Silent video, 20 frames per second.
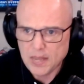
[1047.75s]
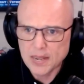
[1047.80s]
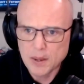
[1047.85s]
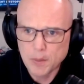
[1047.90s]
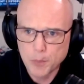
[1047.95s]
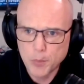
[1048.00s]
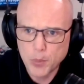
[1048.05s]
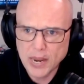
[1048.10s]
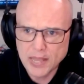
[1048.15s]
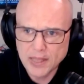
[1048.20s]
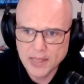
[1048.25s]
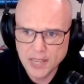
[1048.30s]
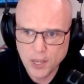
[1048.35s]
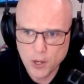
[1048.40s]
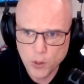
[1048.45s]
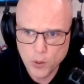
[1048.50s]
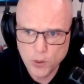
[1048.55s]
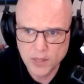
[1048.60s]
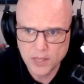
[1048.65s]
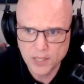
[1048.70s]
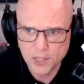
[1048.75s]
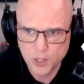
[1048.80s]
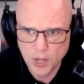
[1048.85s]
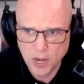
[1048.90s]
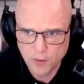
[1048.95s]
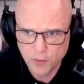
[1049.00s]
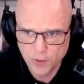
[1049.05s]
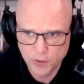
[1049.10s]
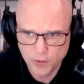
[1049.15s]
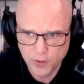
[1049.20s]
Bradley Kuhn of the
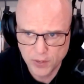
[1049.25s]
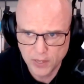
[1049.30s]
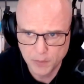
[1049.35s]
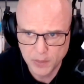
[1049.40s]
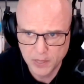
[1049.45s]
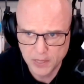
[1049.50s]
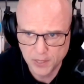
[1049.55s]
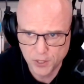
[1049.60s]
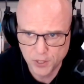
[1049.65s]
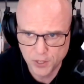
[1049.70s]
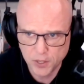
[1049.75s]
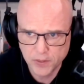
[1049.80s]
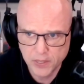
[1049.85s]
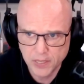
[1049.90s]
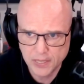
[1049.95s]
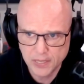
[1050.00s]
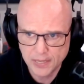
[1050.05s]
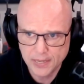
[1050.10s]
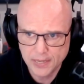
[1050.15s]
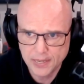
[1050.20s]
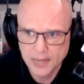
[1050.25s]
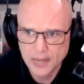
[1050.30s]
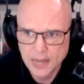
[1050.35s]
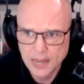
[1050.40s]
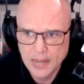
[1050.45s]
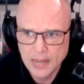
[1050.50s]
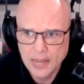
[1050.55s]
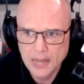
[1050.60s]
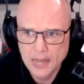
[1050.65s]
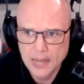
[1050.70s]
Software Freedom Conservancy
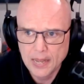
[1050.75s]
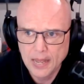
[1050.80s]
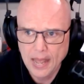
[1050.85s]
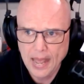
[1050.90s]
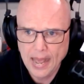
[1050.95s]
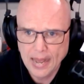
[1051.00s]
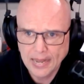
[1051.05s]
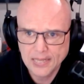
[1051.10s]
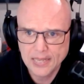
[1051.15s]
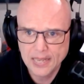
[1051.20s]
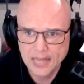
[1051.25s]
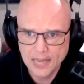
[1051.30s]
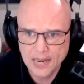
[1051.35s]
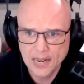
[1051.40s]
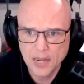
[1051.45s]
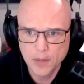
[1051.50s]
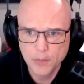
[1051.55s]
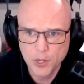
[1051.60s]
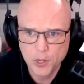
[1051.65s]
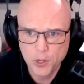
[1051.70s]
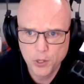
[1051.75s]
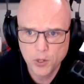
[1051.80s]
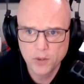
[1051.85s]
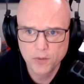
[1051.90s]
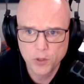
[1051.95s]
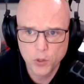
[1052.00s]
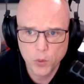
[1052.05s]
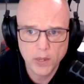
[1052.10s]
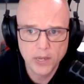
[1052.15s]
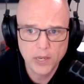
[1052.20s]
asked GitHub in June of
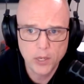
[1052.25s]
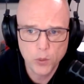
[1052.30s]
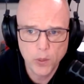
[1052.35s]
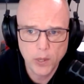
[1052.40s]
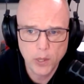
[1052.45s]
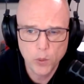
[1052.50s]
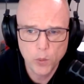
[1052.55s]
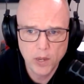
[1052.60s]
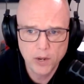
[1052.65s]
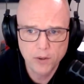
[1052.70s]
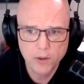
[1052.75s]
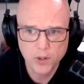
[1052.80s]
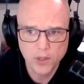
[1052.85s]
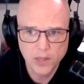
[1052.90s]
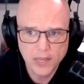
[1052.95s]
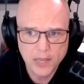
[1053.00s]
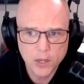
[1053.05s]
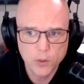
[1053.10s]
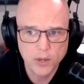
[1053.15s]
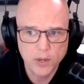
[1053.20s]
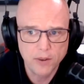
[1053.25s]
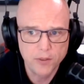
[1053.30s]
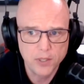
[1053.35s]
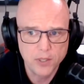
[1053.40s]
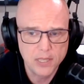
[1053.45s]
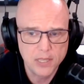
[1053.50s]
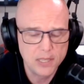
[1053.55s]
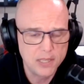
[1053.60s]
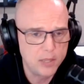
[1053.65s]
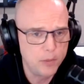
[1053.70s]
2021 for legal
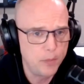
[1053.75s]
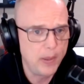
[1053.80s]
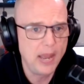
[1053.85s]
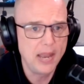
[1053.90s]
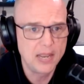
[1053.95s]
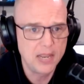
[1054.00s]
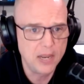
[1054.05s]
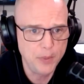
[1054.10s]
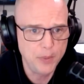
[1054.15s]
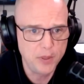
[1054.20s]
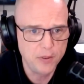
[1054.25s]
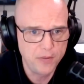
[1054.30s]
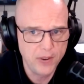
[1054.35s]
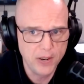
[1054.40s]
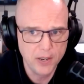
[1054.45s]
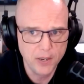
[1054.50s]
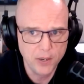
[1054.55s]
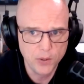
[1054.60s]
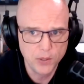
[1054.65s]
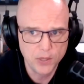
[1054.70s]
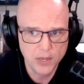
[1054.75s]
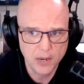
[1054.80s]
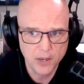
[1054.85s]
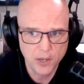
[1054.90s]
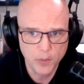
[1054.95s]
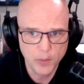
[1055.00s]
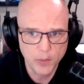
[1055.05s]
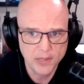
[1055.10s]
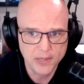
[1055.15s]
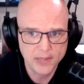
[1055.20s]
references to back up the fair use
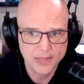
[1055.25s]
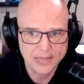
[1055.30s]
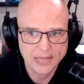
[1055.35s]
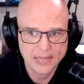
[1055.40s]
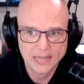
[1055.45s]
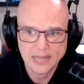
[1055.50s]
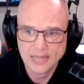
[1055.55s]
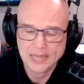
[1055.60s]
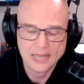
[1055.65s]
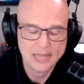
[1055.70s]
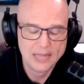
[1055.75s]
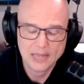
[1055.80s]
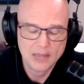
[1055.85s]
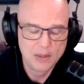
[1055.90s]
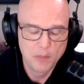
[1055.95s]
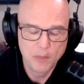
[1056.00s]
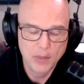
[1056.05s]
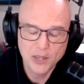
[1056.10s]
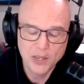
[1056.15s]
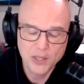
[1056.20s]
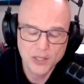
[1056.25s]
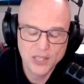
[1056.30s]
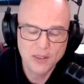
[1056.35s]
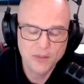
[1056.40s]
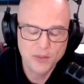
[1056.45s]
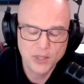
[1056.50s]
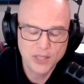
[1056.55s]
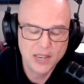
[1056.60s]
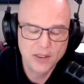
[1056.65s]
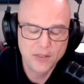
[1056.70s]
argument. Microsoft
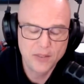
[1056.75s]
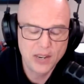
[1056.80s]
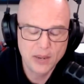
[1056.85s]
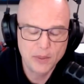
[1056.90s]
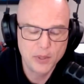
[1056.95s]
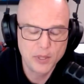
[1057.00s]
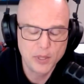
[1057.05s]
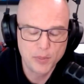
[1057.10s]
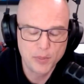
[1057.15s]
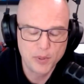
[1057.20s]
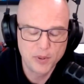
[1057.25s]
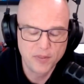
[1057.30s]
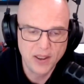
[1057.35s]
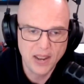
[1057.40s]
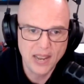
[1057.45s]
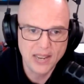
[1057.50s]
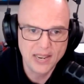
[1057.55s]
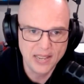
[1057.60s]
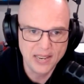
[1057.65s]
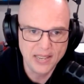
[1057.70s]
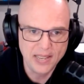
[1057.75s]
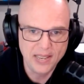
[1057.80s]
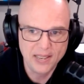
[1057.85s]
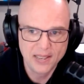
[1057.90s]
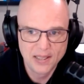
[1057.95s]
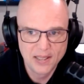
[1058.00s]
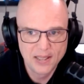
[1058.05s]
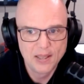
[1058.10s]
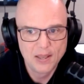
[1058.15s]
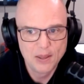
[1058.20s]
was never able to provide any.
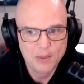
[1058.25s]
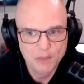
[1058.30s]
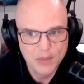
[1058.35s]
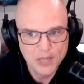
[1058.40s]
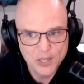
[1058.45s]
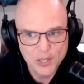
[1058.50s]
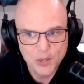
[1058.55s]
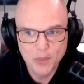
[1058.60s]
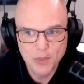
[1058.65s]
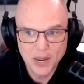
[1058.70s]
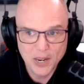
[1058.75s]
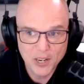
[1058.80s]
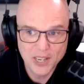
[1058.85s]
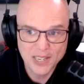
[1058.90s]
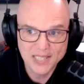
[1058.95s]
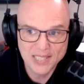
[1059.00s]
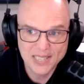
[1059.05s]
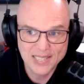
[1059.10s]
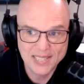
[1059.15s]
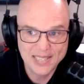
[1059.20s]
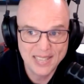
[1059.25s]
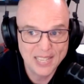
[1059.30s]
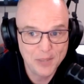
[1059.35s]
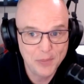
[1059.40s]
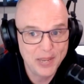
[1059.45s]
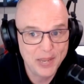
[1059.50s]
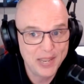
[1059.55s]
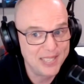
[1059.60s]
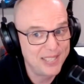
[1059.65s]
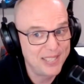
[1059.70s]
Mr. Butterick says that's
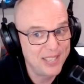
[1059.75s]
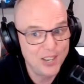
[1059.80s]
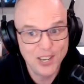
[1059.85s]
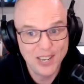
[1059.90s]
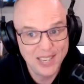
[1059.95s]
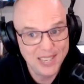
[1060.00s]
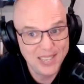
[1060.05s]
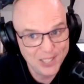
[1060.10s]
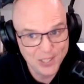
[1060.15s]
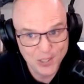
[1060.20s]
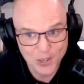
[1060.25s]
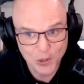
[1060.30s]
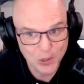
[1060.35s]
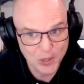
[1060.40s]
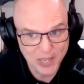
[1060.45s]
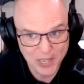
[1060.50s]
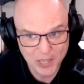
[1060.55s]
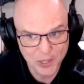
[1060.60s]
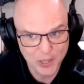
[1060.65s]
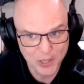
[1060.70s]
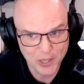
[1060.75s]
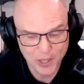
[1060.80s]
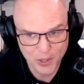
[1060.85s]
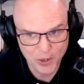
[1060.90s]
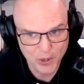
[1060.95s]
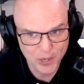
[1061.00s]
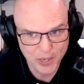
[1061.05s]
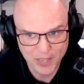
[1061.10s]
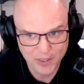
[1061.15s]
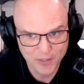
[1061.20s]
because there is no legal
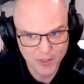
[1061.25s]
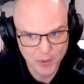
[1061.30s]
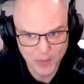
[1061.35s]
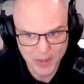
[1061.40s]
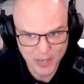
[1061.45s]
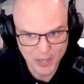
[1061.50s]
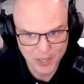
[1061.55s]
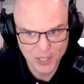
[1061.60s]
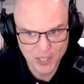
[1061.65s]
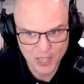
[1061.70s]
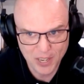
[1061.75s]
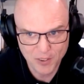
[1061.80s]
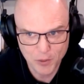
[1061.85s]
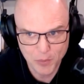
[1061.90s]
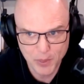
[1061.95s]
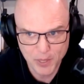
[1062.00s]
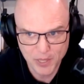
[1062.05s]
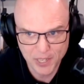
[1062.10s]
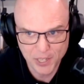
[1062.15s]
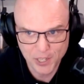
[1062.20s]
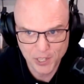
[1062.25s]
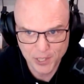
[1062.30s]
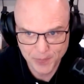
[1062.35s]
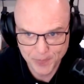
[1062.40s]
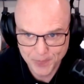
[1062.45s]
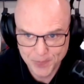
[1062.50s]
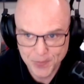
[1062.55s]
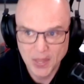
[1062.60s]
authority for Microsoft's position.